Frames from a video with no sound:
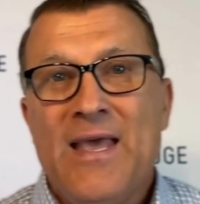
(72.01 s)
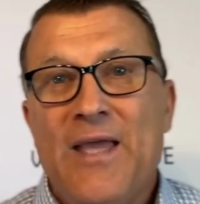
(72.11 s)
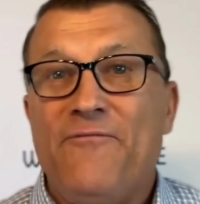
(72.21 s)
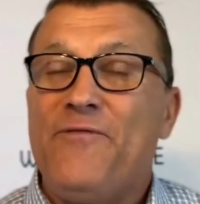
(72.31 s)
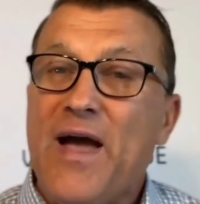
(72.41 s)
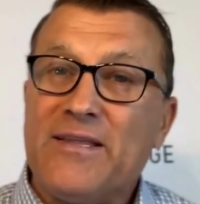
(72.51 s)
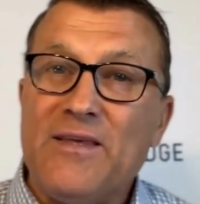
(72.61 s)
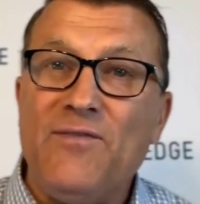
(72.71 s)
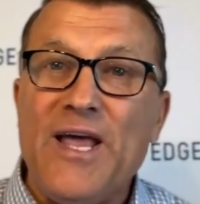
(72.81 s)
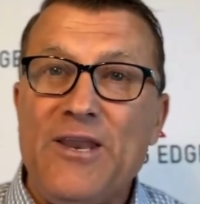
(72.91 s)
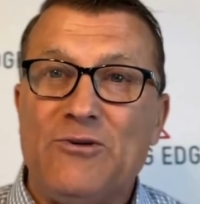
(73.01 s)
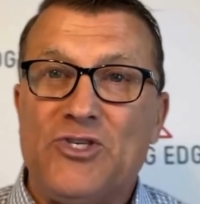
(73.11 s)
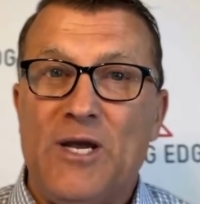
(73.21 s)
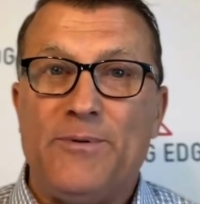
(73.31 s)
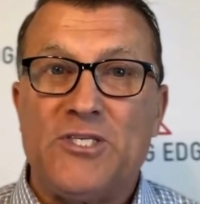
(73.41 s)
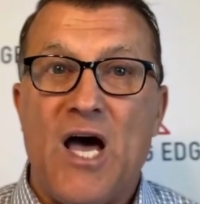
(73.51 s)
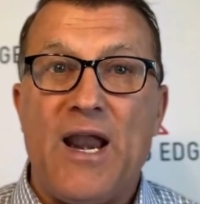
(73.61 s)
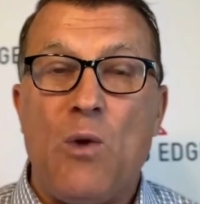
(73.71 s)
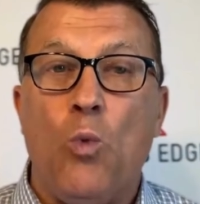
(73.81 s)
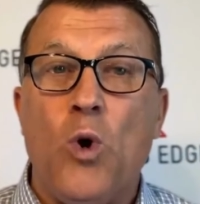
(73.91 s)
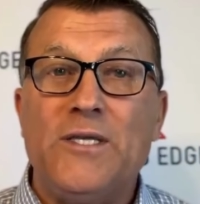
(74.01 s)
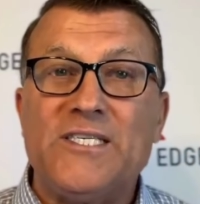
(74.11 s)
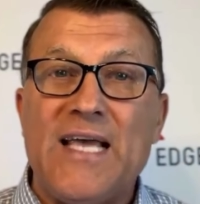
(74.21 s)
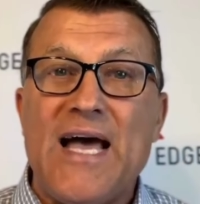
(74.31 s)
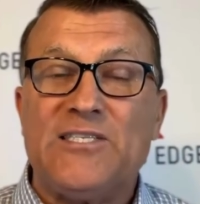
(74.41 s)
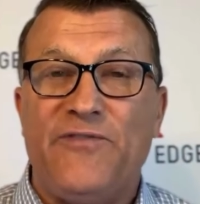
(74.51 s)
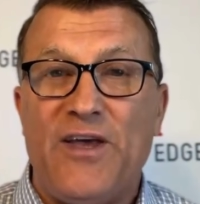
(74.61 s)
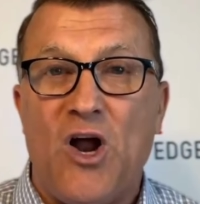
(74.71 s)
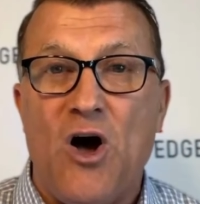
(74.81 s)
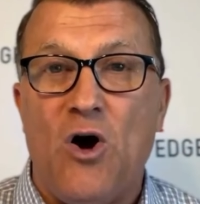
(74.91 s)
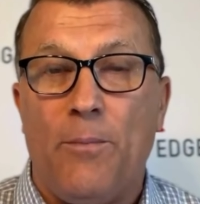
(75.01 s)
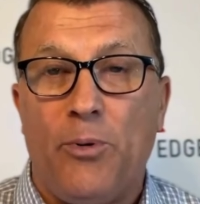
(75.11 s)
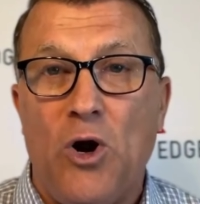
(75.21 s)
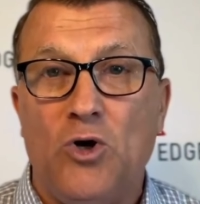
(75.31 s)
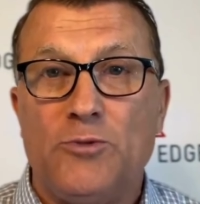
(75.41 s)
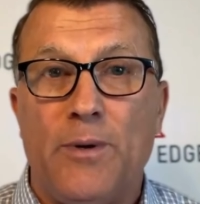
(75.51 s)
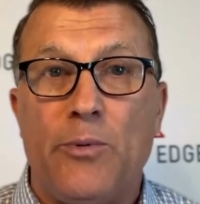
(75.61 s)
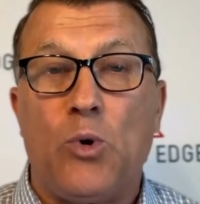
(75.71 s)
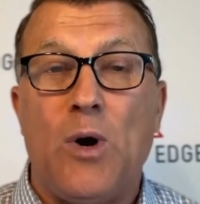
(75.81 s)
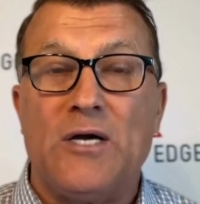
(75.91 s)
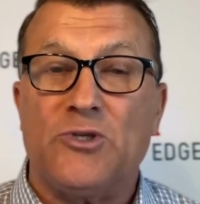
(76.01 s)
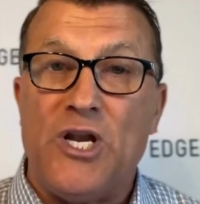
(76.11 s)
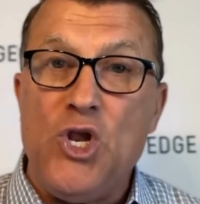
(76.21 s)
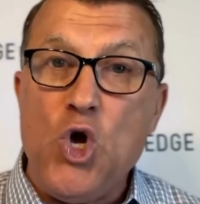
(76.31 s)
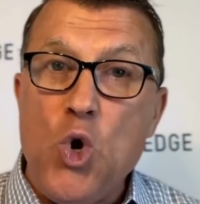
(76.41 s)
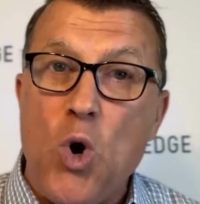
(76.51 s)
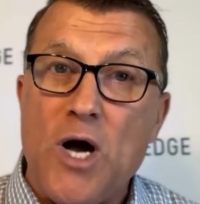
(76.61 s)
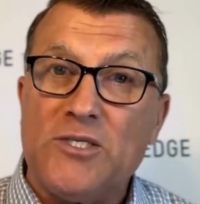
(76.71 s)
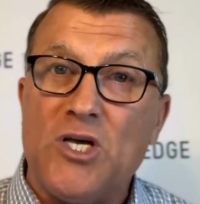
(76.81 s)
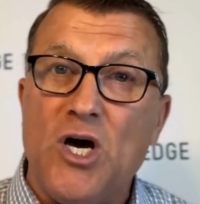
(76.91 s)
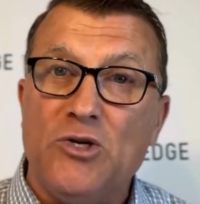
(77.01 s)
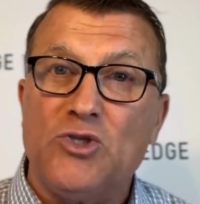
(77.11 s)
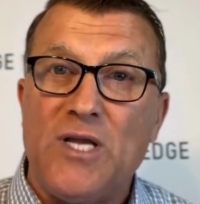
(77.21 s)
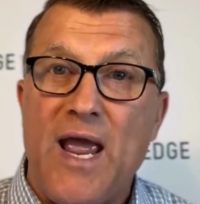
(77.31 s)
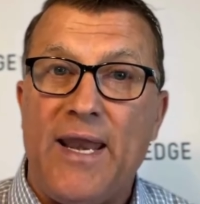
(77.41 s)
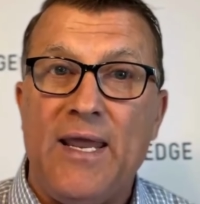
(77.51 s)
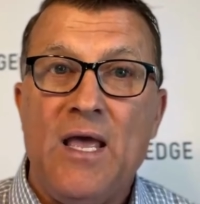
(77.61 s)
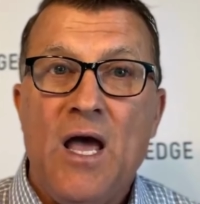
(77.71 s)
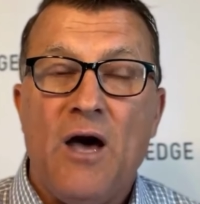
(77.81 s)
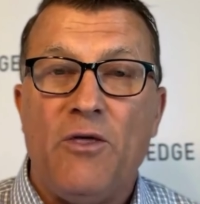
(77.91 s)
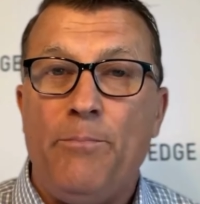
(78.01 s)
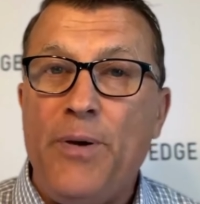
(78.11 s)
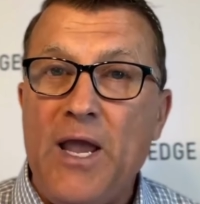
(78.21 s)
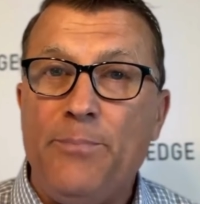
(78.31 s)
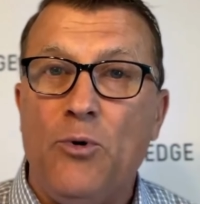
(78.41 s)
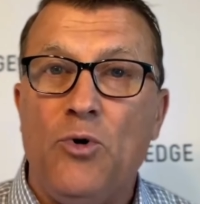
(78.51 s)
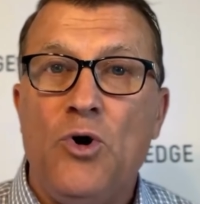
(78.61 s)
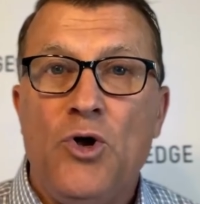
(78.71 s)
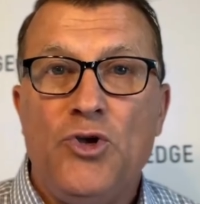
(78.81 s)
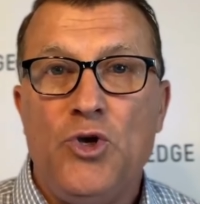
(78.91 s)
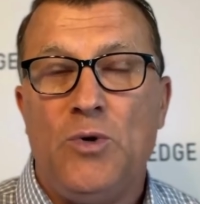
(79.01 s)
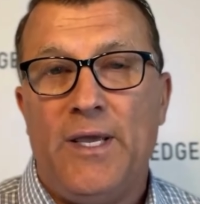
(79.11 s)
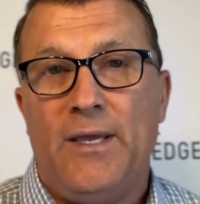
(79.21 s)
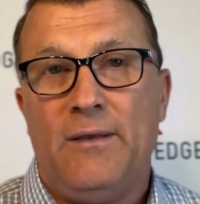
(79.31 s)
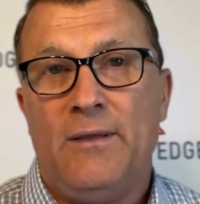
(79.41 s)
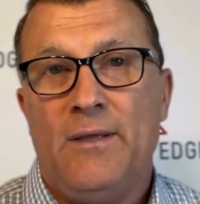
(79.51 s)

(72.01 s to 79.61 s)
Effective leadership is not a one-size-fits-all approach, but requires a nuanced understanding of the people you lead.